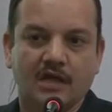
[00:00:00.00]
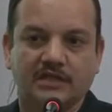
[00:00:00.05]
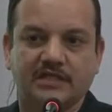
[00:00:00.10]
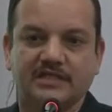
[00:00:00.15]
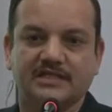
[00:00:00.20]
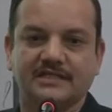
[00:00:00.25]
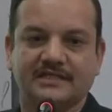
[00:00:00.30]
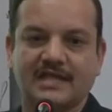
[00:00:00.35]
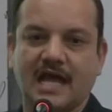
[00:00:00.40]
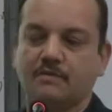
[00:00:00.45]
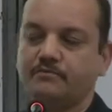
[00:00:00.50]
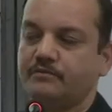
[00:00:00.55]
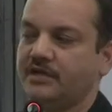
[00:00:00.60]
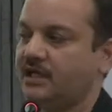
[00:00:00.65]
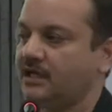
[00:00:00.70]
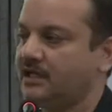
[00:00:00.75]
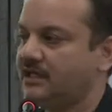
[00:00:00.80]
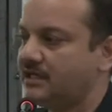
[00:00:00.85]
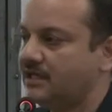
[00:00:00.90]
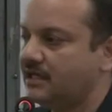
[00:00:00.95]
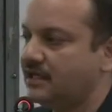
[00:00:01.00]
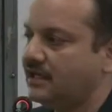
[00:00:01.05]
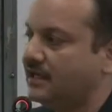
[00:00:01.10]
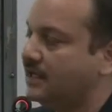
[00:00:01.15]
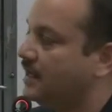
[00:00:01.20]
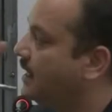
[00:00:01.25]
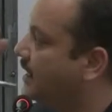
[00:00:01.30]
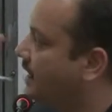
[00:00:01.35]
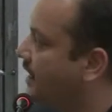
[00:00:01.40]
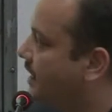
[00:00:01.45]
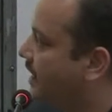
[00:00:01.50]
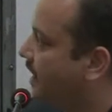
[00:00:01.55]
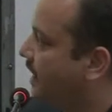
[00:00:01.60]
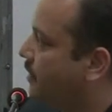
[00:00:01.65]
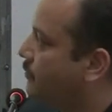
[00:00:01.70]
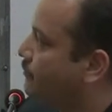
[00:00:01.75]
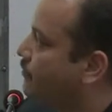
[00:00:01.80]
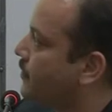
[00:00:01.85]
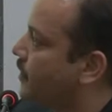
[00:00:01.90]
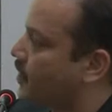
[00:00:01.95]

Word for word: This is happening till Leh.